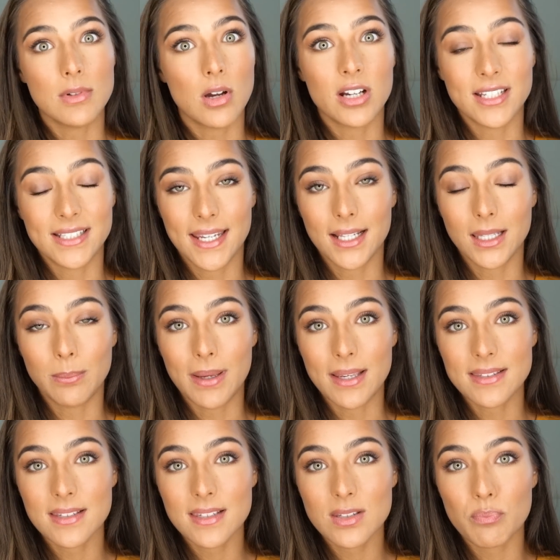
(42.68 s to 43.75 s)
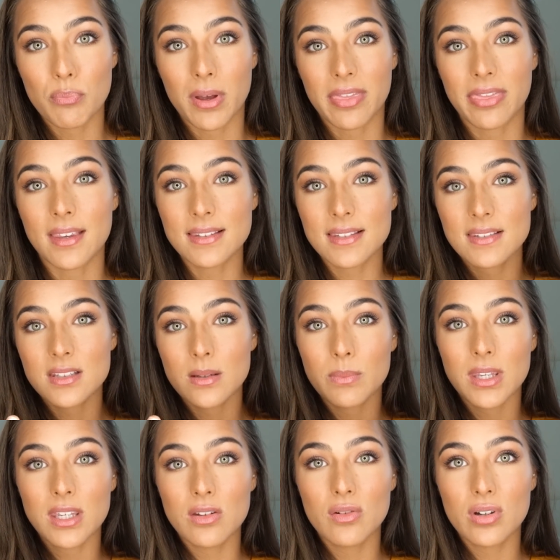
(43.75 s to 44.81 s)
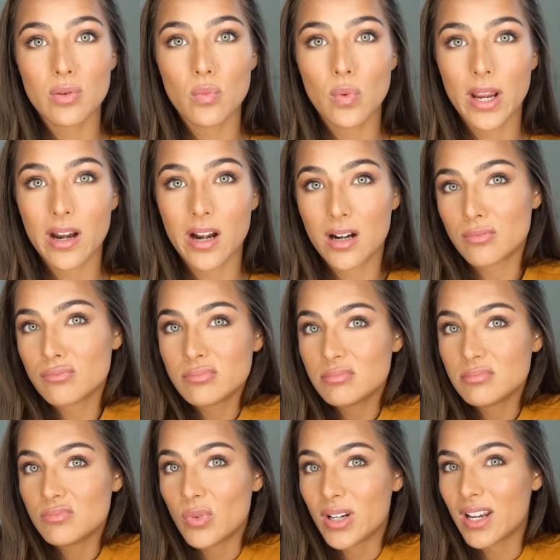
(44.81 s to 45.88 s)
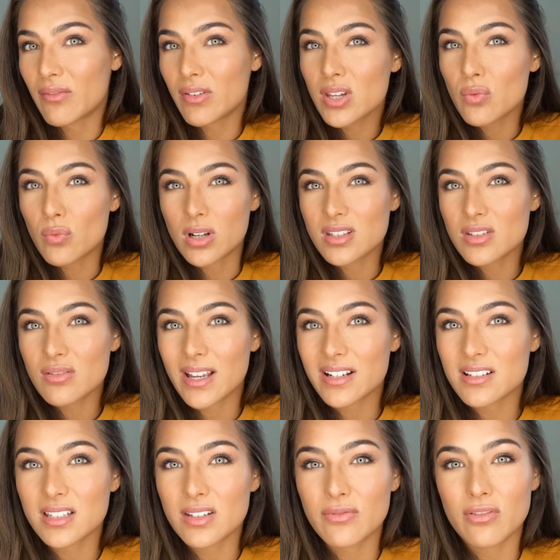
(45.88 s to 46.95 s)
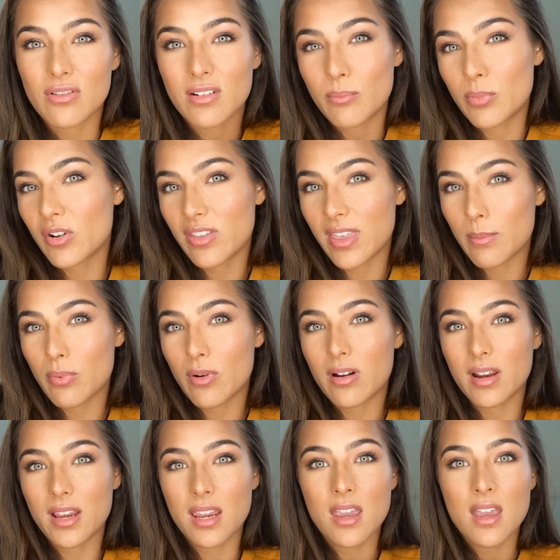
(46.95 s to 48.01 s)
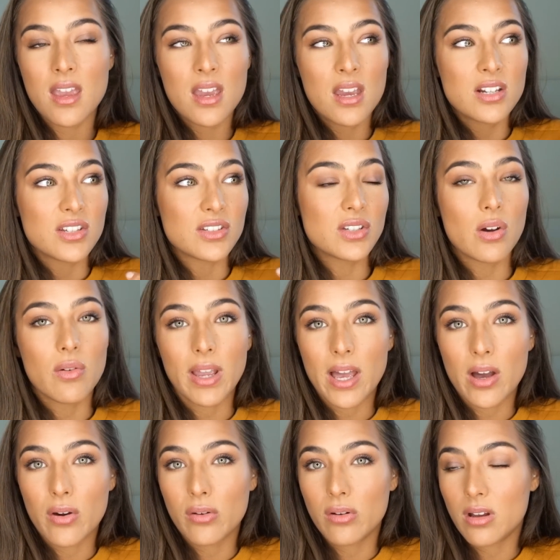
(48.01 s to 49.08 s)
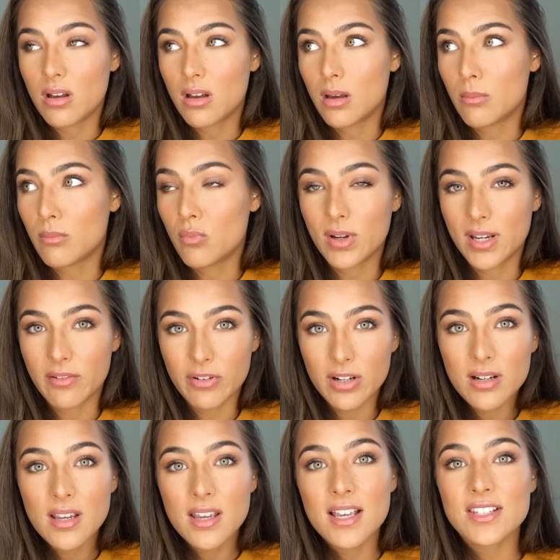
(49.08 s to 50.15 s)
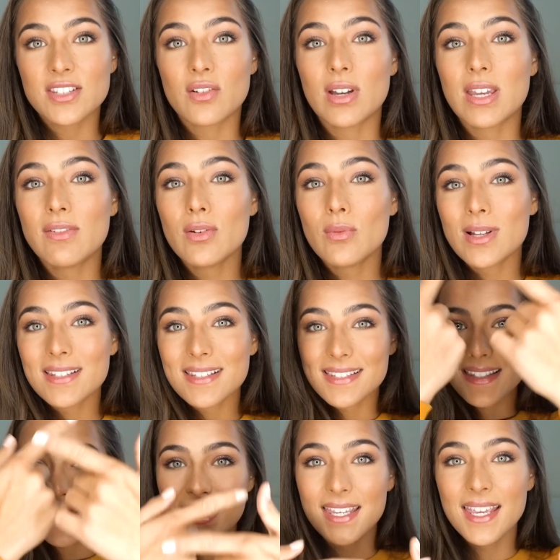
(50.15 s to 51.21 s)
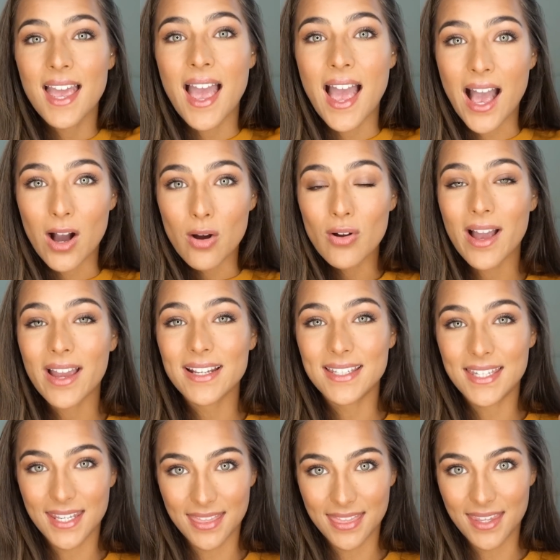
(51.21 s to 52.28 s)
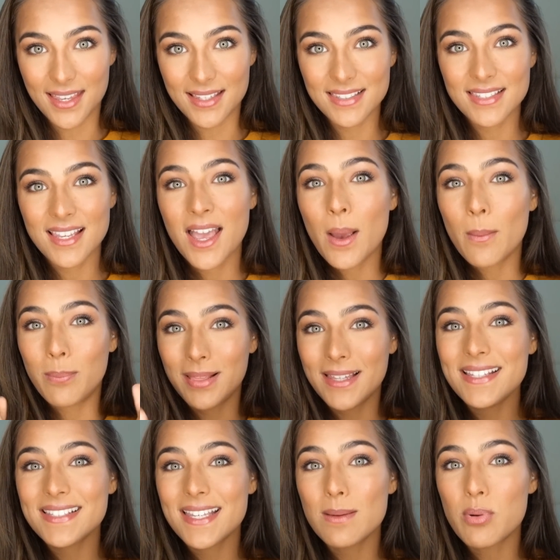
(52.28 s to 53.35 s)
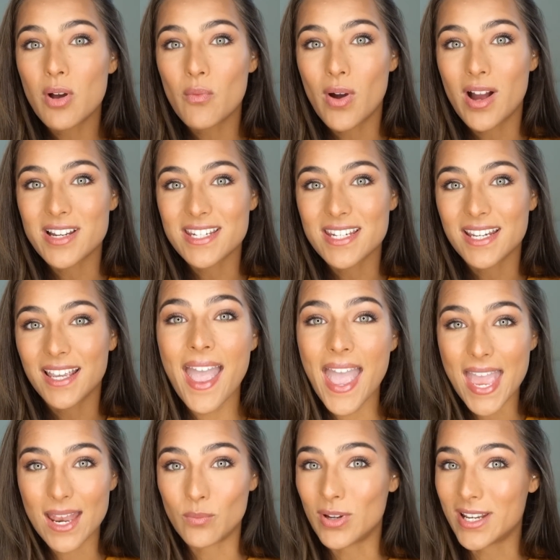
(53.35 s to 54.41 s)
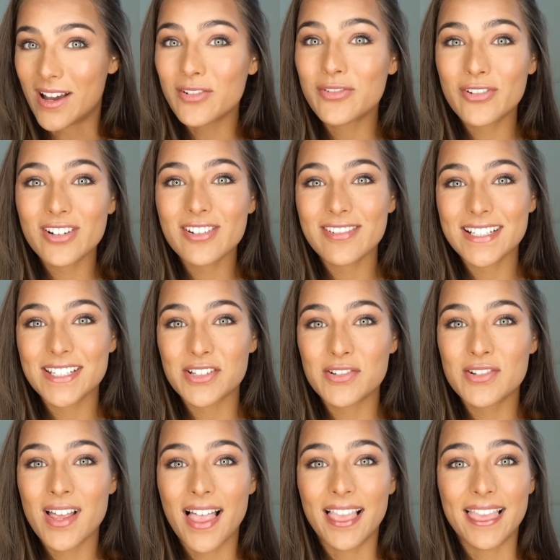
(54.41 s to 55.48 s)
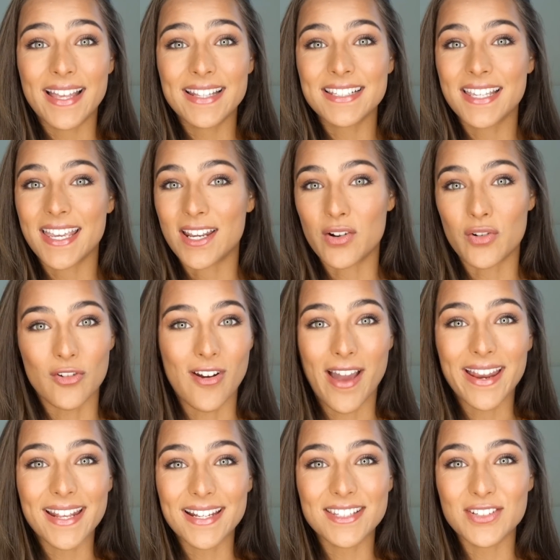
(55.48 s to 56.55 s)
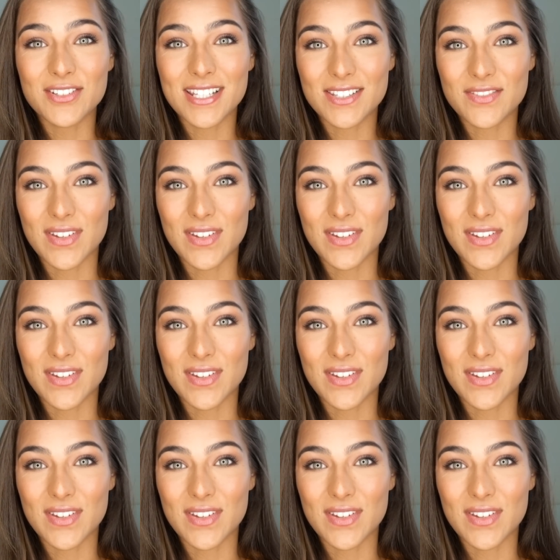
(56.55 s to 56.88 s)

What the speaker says: on a daily basis, but this is something you can wear whenever you want to, actually, for a birthday party, just going out, whatever. So if you want to see how I did this, please keep on watching, and without further ado, let's get right into this